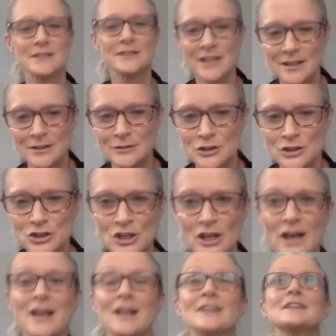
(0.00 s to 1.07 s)
tickle your
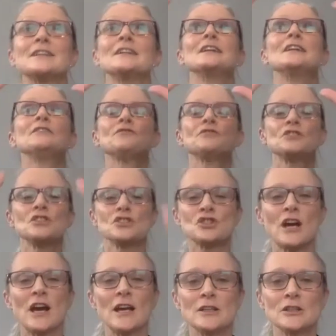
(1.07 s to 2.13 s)
child and lift your
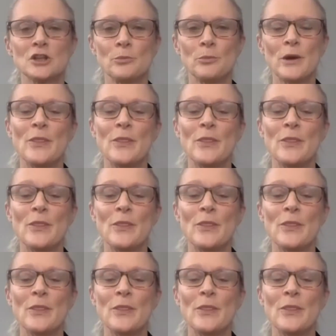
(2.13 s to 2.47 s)
child up